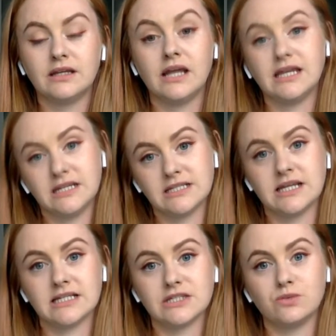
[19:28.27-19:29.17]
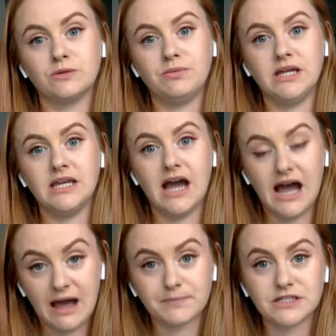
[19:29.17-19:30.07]
like in Assassins, would be
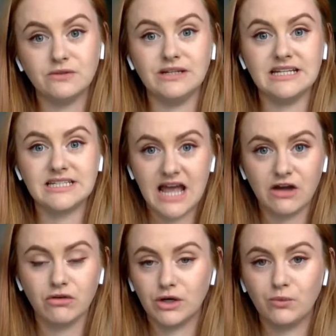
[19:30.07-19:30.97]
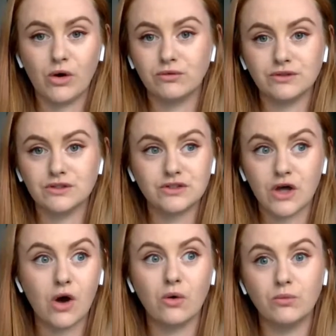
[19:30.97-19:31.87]
absolutely integral and woven
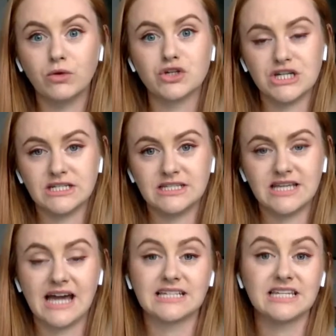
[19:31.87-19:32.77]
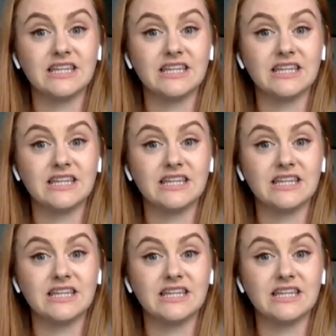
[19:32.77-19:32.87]
so much into the text.